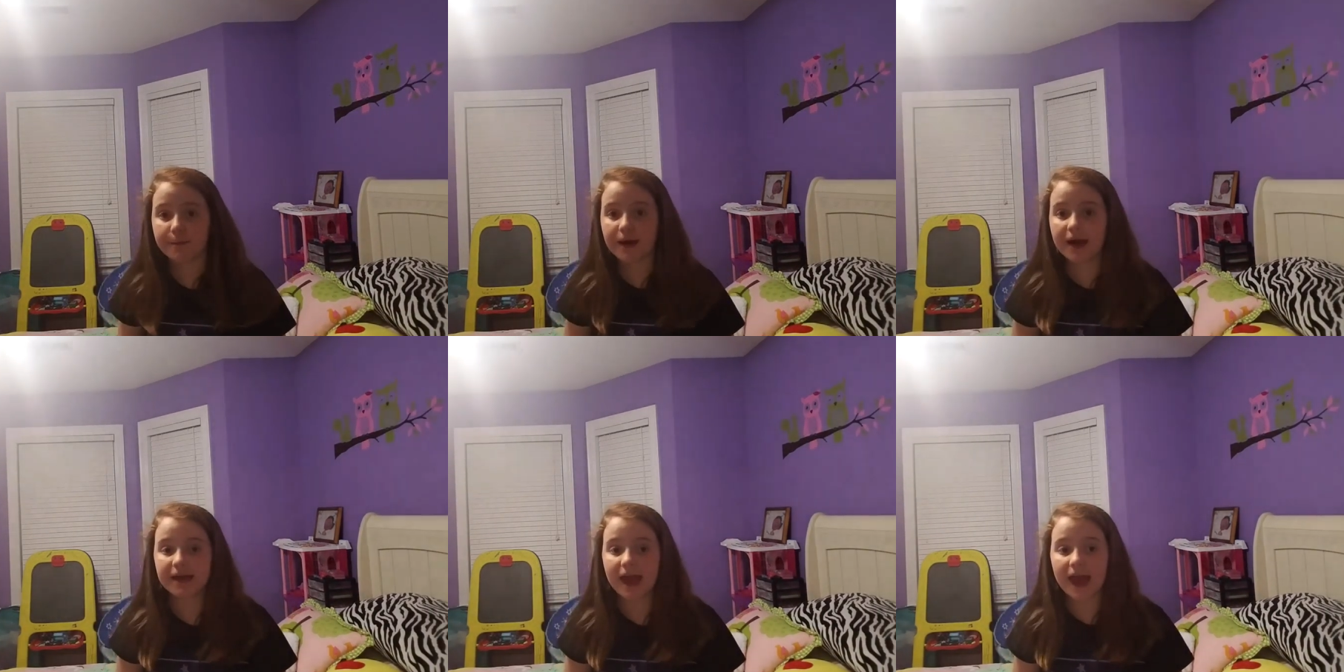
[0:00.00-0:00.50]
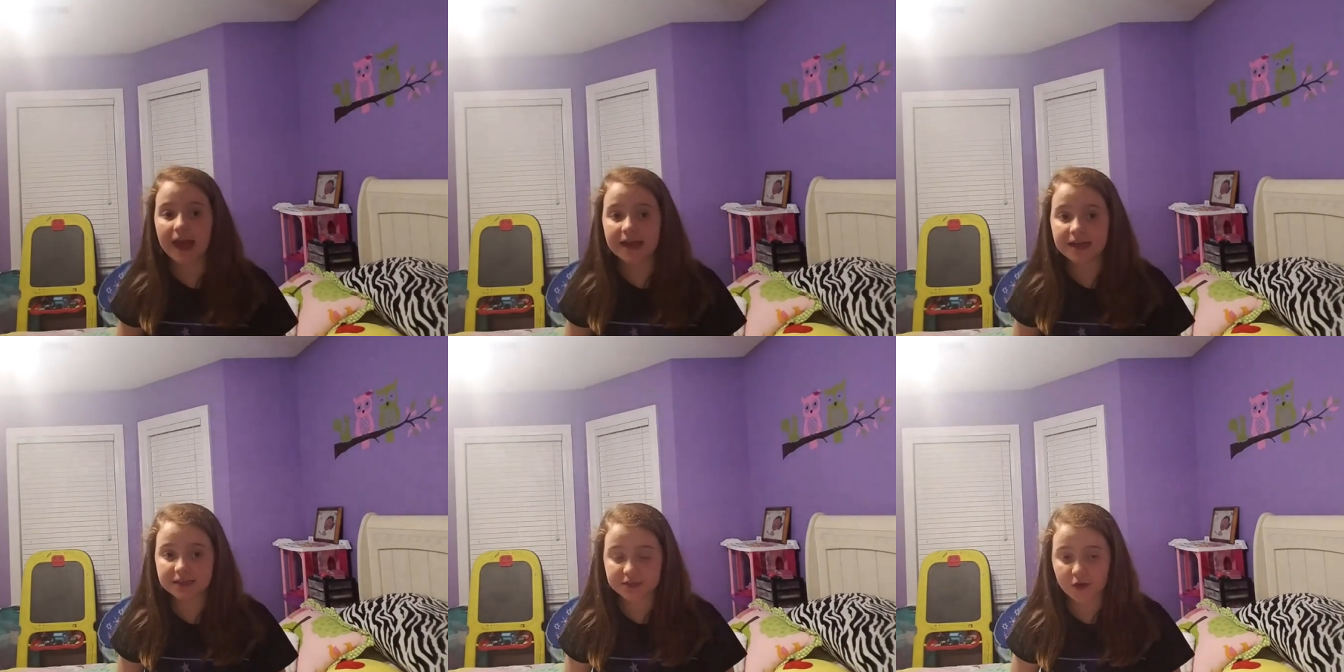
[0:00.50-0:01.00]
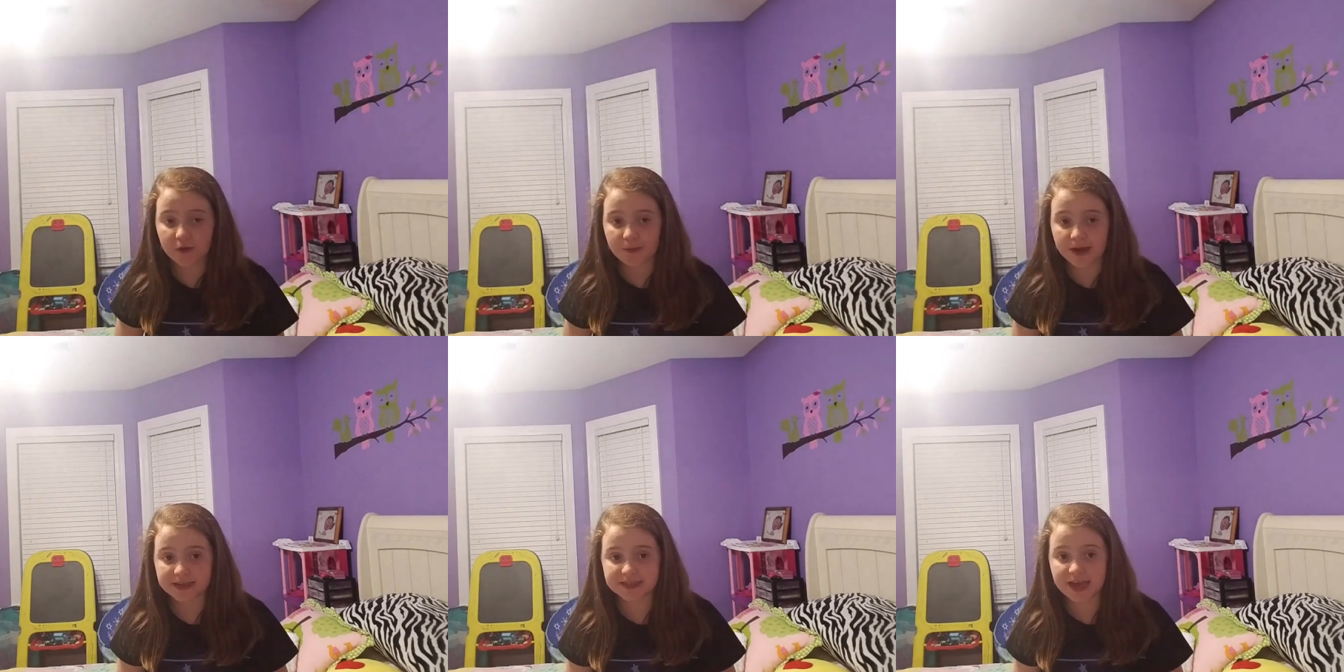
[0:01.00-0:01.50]
my aunt on
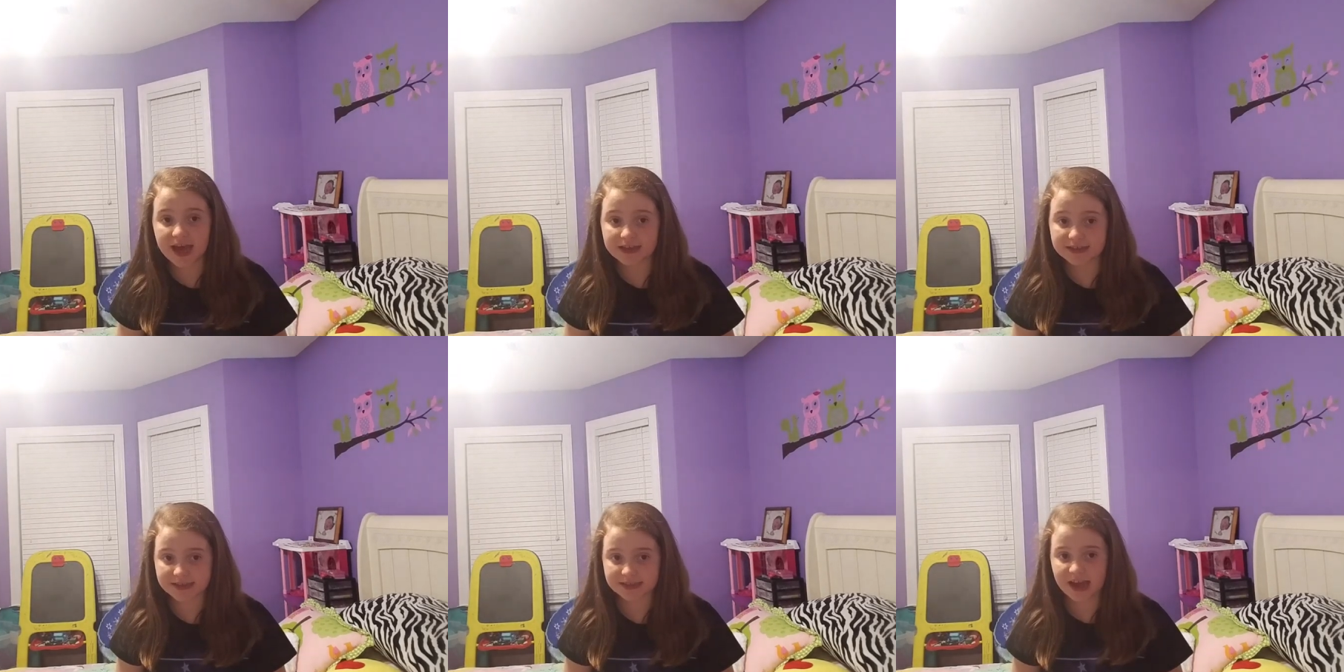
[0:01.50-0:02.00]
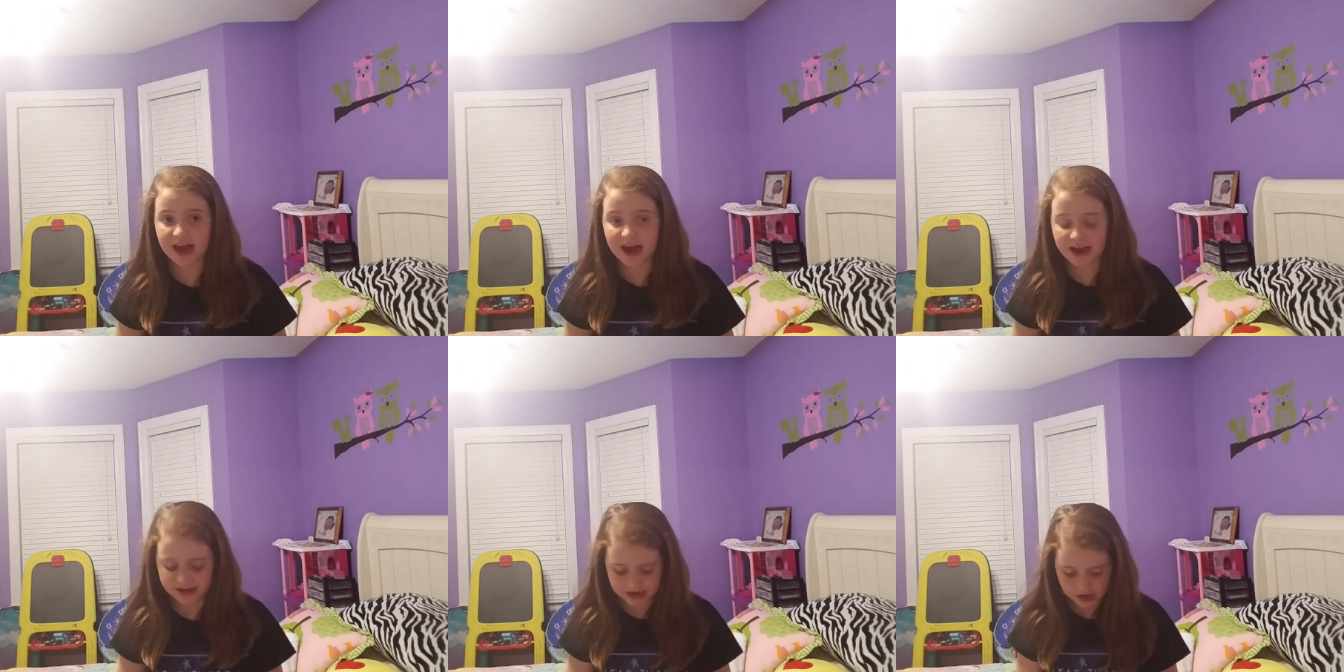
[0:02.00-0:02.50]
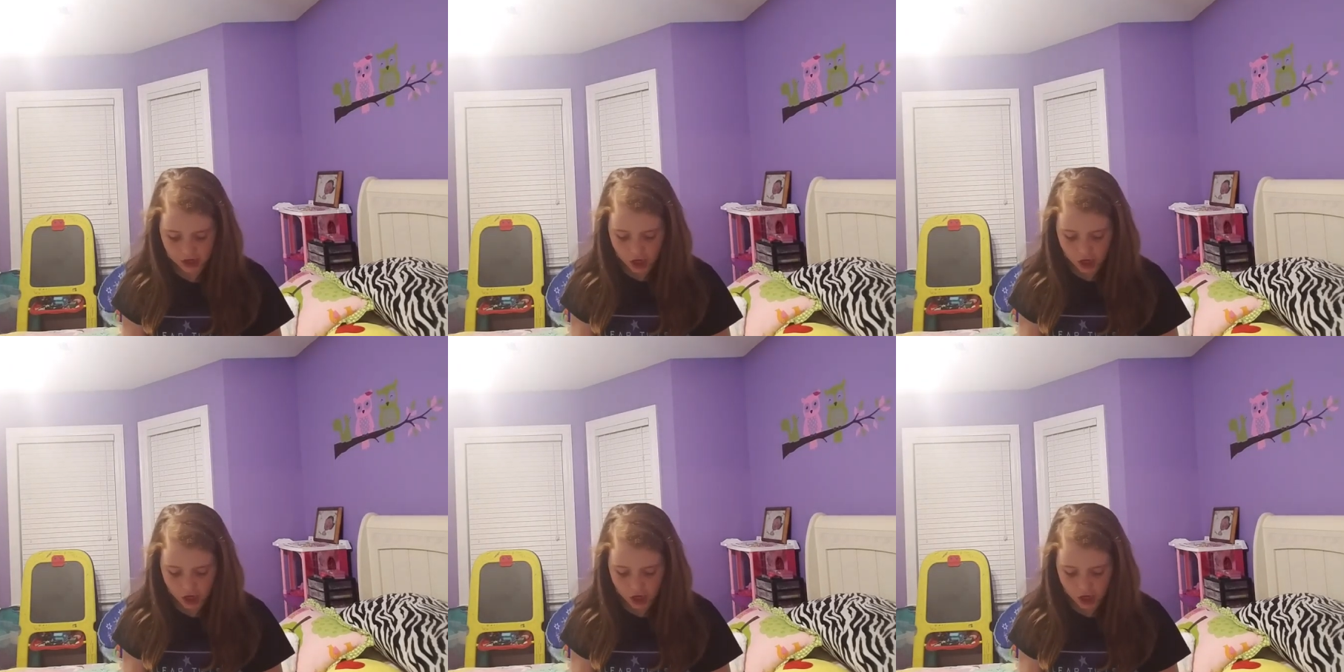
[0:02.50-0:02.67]
my dad's side